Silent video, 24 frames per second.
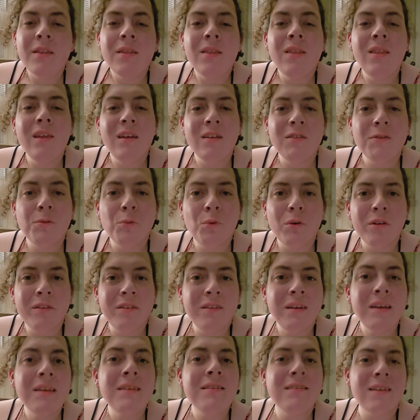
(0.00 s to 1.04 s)
this was
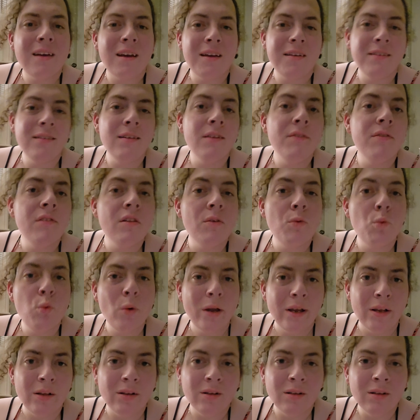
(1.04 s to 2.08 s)
the intent of the
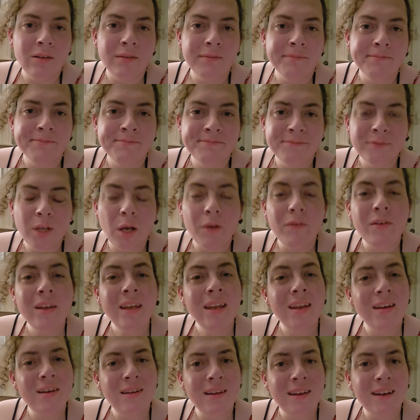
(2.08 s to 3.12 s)
will of
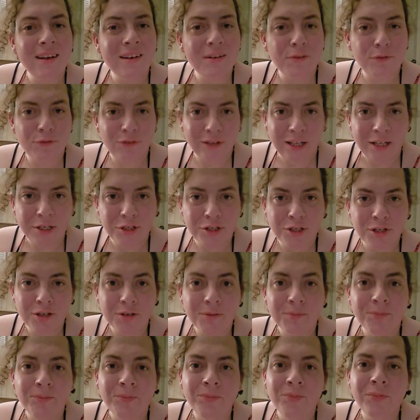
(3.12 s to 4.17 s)
Indiana Fletcher.
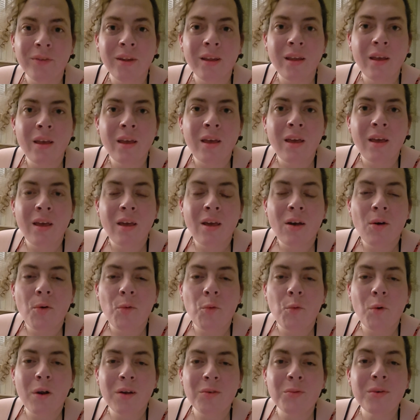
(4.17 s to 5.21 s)

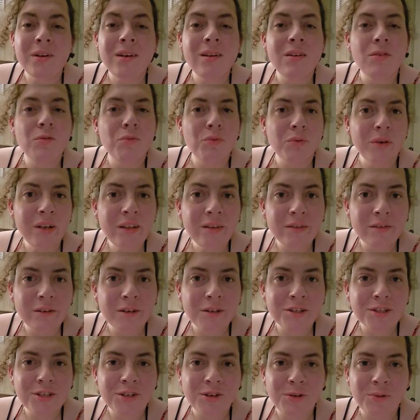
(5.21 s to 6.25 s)
When we did
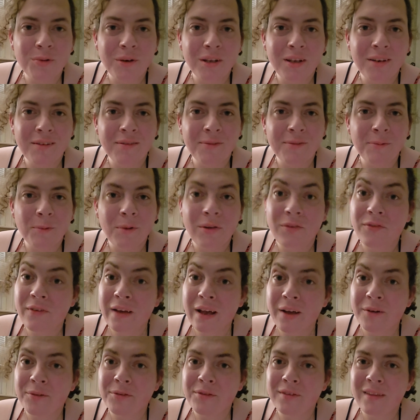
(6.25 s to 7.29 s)
research into it, we
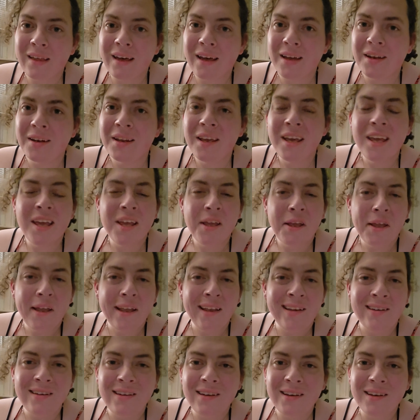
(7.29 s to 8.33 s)
found that
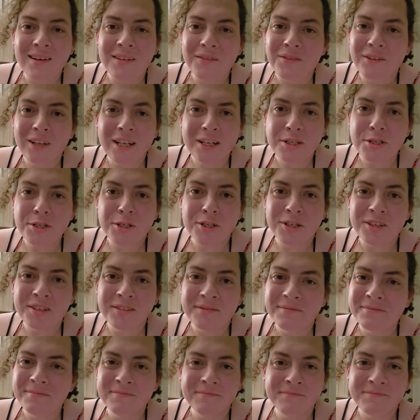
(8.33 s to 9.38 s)
Indiana Fletcher
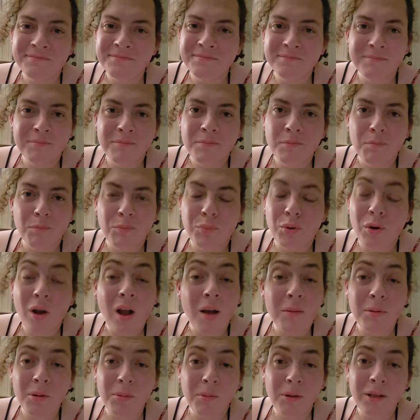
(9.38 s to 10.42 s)

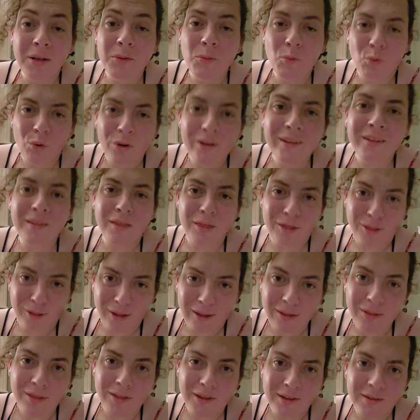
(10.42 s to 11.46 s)
probably wouldn't
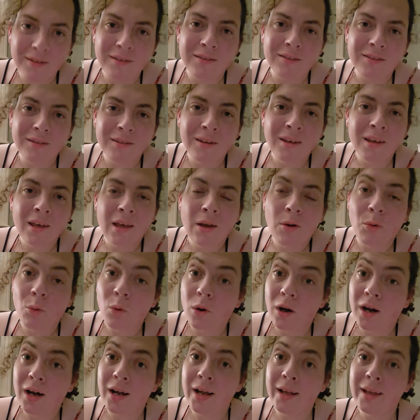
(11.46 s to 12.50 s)
think this.
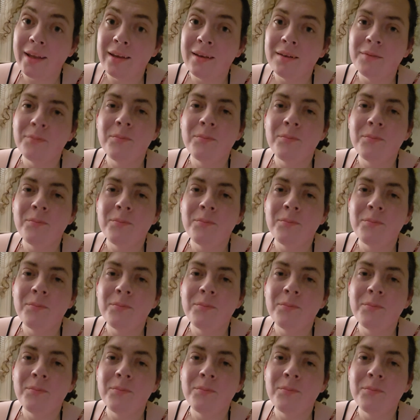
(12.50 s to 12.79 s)
Why?